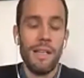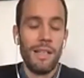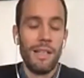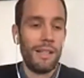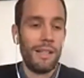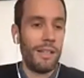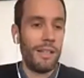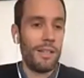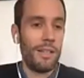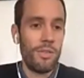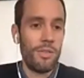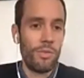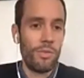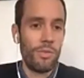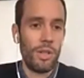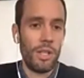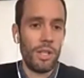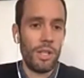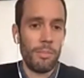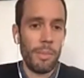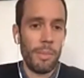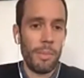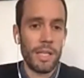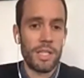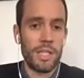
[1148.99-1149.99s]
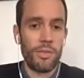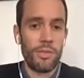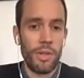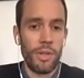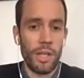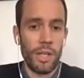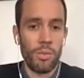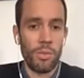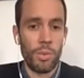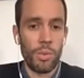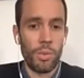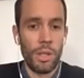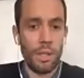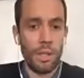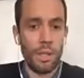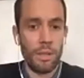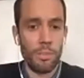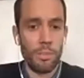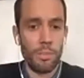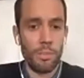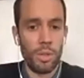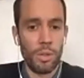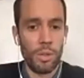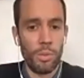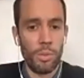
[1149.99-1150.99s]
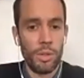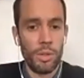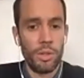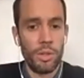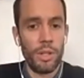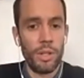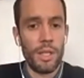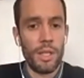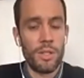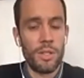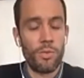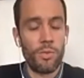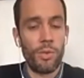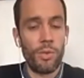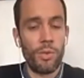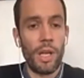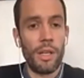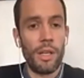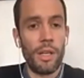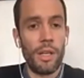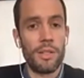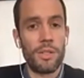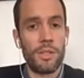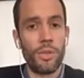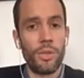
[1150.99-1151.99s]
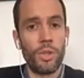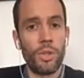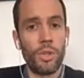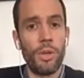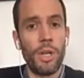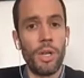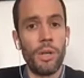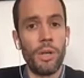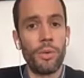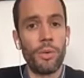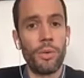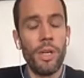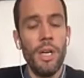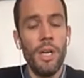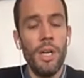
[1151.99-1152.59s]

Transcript: it doesn't really match very well anymore with today's realities on the ground.